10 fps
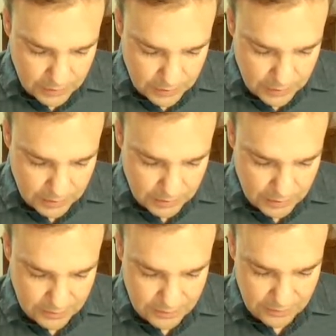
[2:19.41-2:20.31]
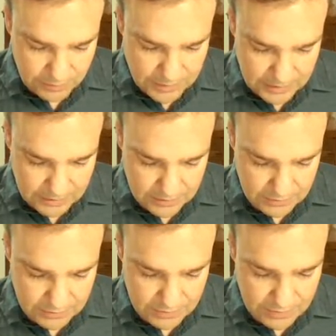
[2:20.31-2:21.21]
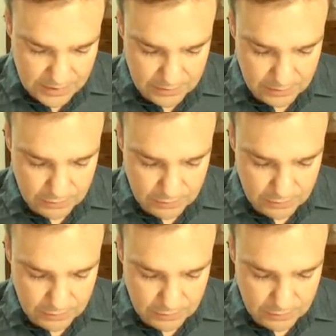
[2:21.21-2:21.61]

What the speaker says: that the expected value